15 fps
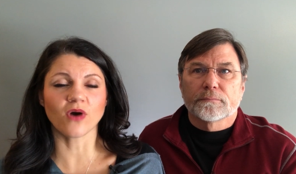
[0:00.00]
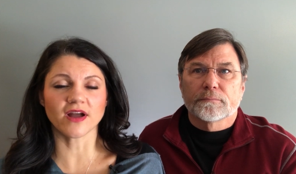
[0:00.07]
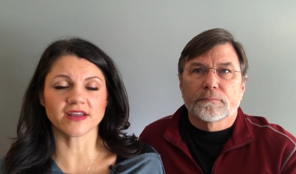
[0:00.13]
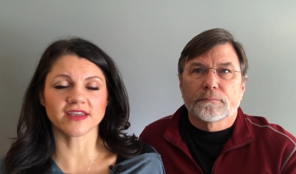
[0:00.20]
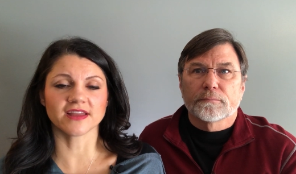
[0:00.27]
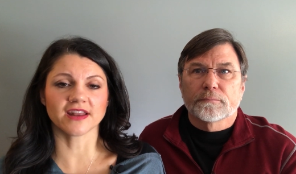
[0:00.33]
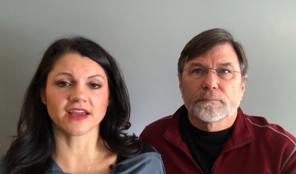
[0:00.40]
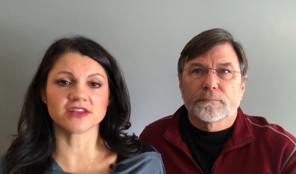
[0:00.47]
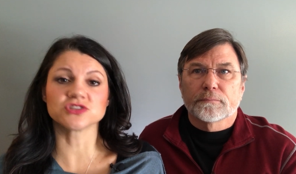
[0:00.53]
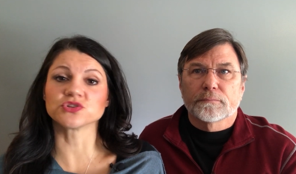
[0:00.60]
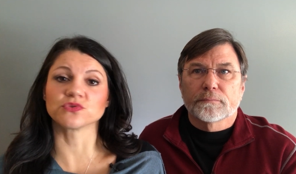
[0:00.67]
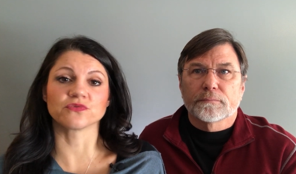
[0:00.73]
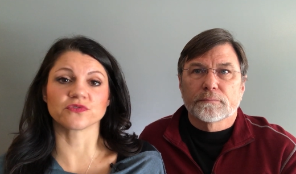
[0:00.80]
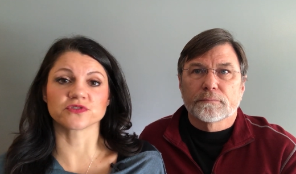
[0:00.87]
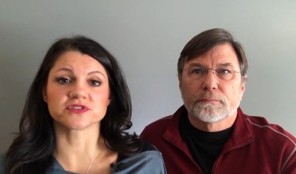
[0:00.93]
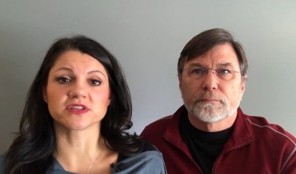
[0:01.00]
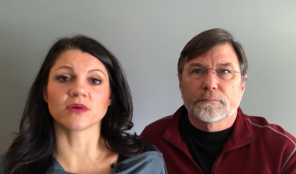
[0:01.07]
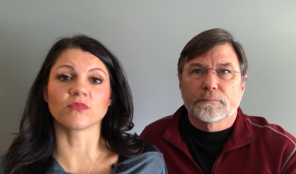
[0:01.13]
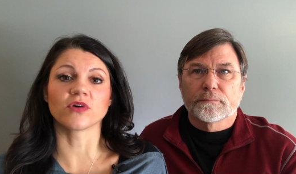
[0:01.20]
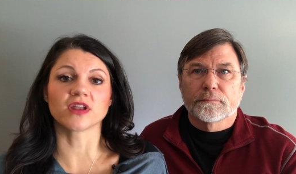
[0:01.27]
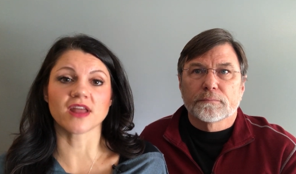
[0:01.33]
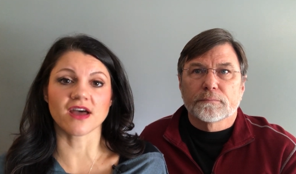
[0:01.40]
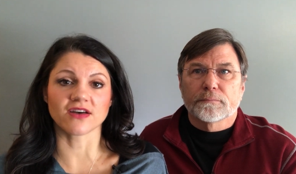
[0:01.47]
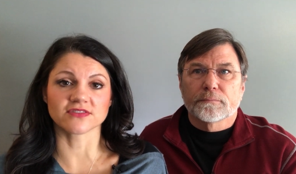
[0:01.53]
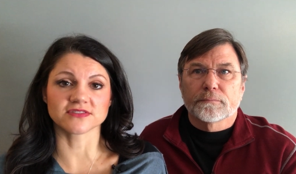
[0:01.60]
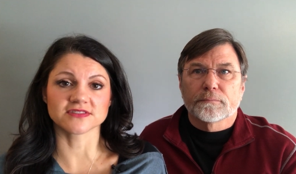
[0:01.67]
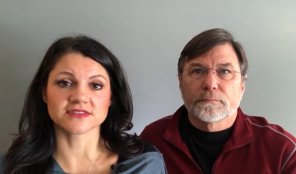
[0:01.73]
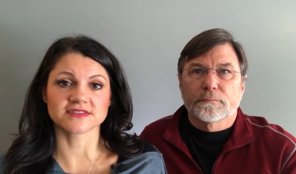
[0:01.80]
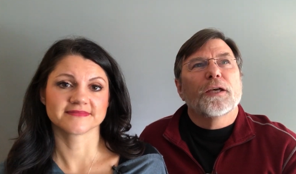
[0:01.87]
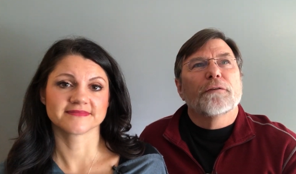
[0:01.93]
Speaker 1: what can I do for someone
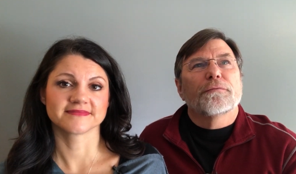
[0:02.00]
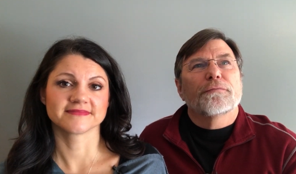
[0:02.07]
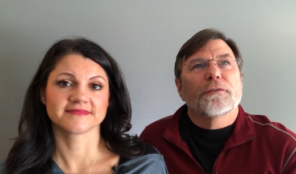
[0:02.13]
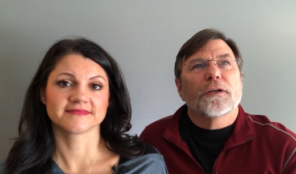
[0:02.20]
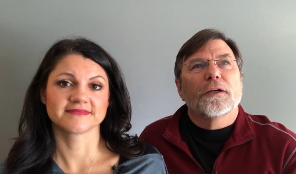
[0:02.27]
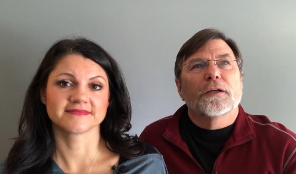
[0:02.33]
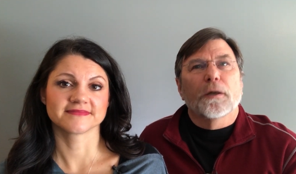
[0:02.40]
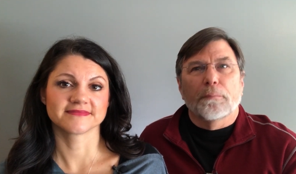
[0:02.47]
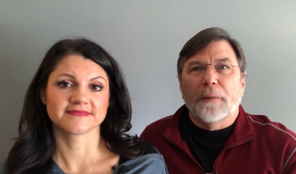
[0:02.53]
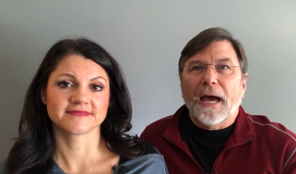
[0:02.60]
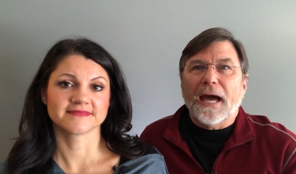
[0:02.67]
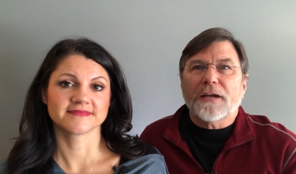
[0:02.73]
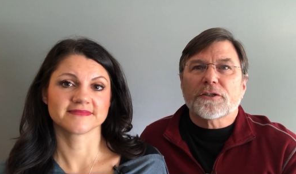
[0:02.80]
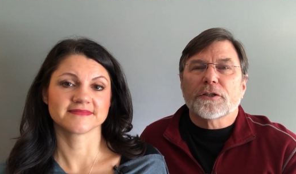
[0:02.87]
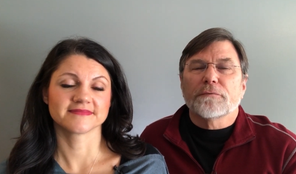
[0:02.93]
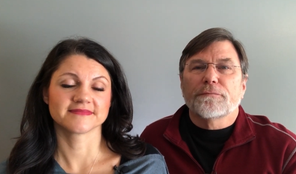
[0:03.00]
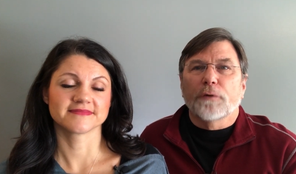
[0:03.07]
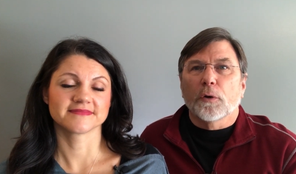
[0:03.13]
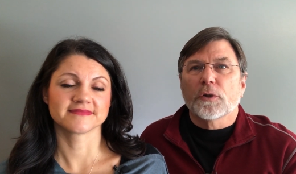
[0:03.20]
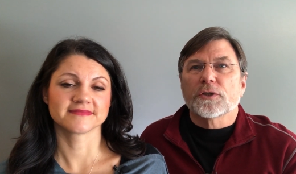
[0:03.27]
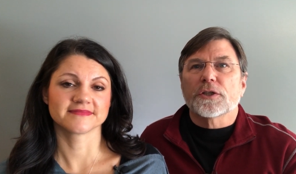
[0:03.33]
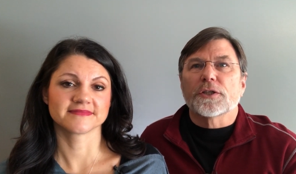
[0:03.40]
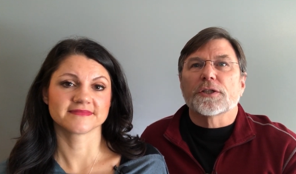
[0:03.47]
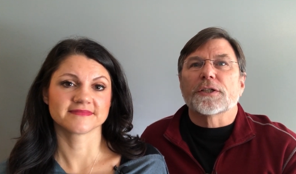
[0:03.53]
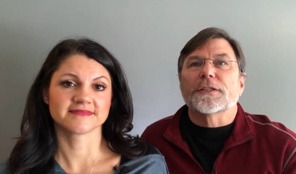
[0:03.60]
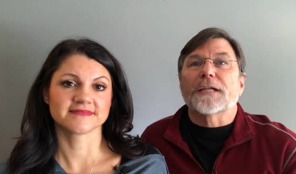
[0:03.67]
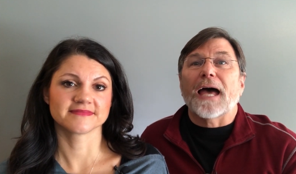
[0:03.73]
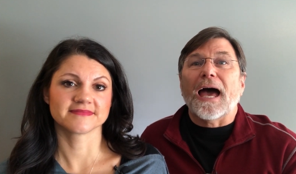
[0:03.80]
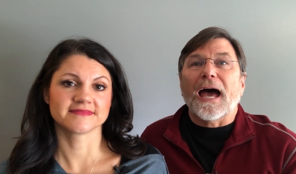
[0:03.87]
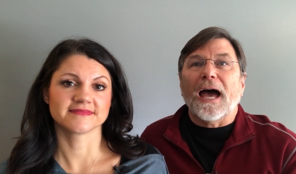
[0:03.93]
else?
Speaker 2: If compassion focuses
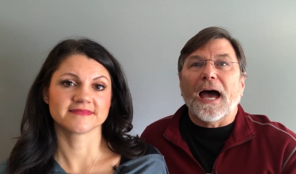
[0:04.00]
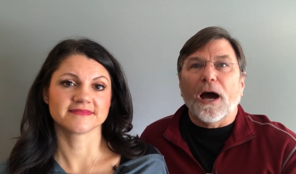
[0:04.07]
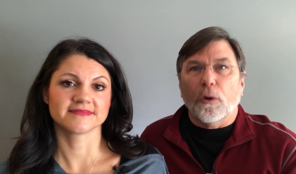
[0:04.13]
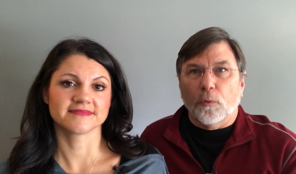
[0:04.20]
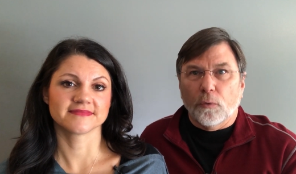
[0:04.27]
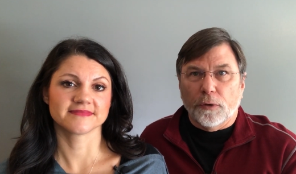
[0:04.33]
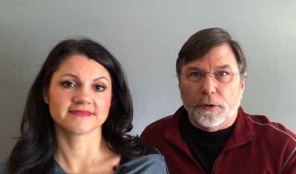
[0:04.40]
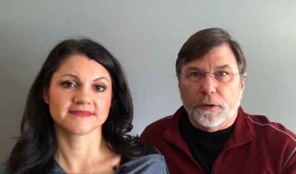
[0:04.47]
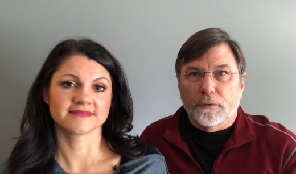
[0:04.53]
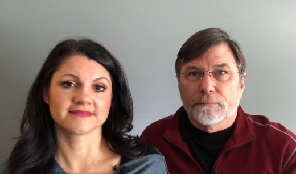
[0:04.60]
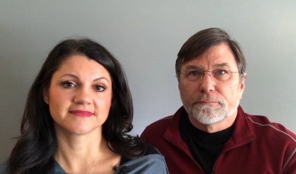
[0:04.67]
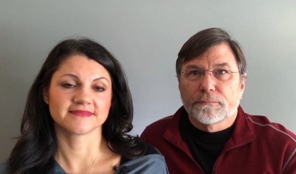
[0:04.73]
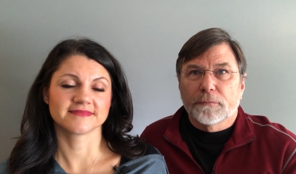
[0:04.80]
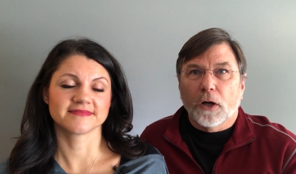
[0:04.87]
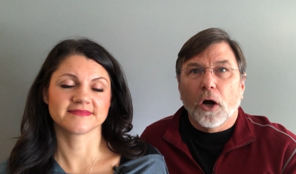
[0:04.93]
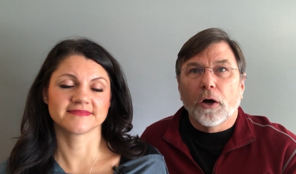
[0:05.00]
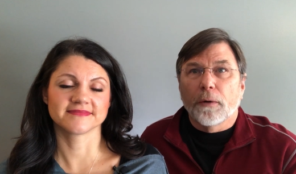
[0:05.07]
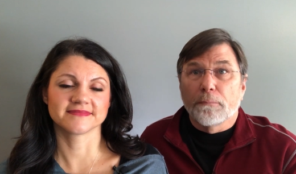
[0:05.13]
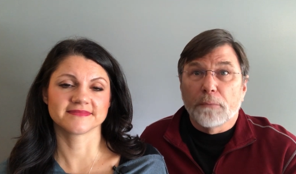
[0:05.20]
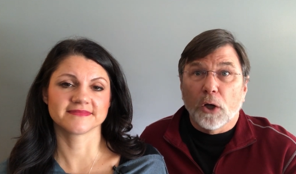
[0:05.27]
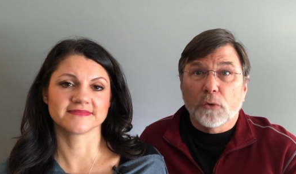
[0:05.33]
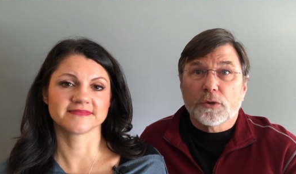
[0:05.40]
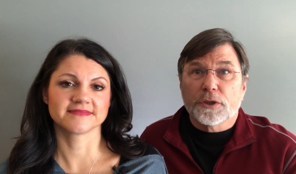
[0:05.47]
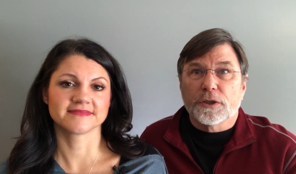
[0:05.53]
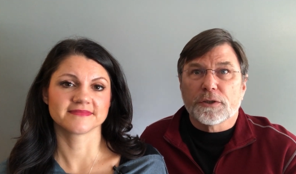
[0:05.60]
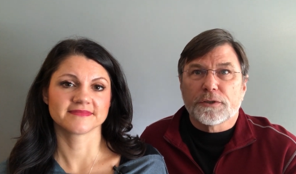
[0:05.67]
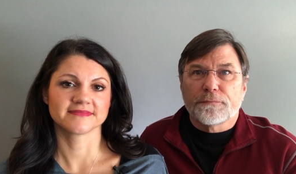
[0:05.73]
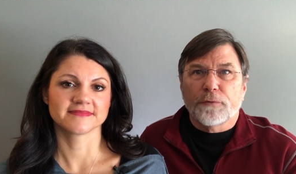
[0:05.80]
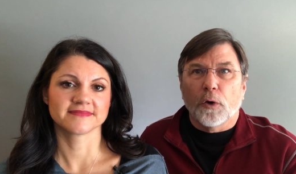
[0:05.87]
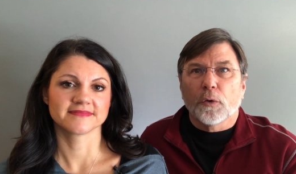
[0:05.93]
us outward, our
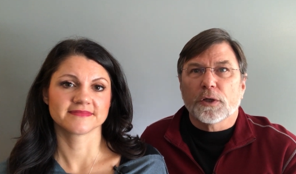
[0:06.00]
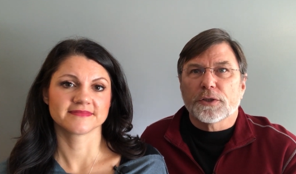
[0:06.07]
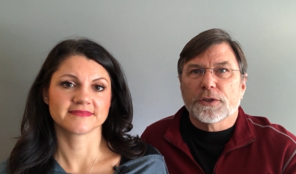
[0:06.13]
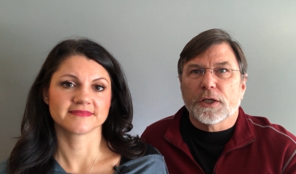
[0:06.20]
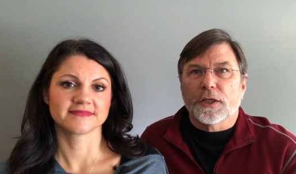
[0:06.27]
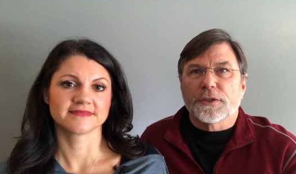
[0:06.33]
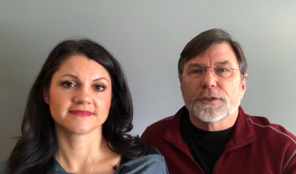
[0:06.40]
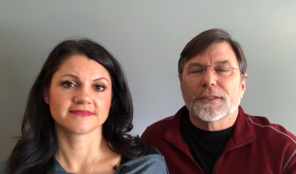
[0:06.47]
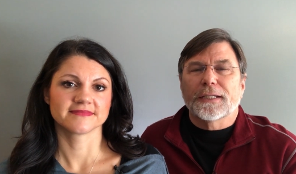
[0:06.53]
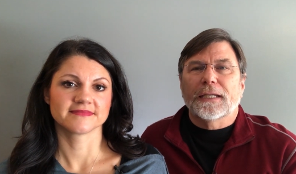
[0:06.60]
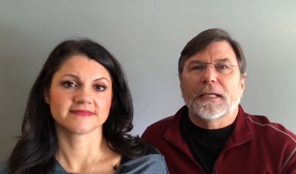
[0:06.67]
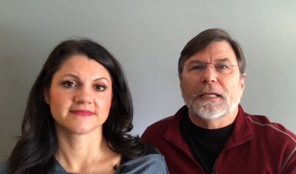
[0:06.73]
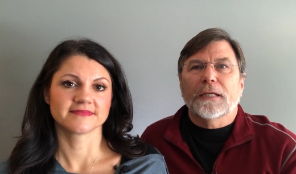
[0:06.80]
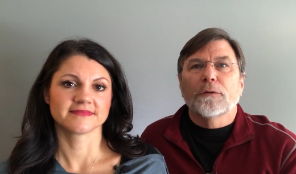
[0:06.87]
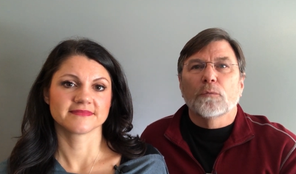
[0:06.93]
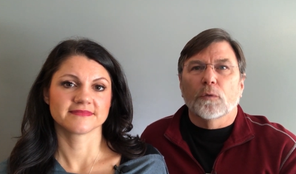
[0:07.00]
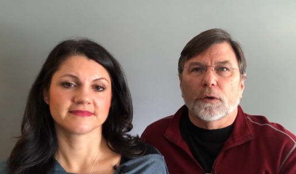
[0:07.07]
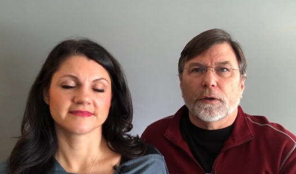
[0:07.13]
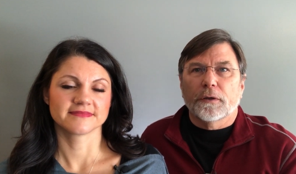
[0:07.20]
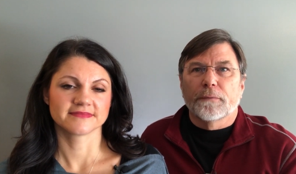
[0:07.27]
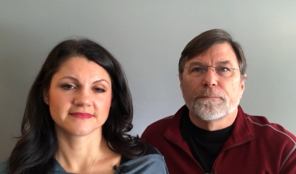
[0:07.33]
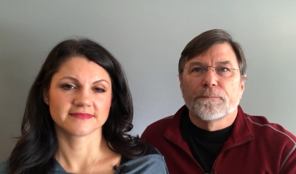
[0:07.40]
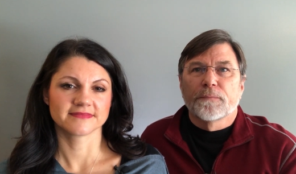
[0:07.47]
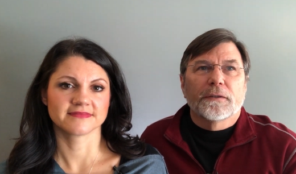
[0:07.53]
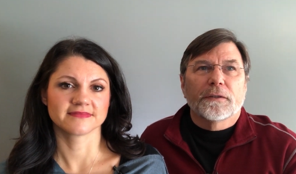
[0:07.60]
emotions focus us inward.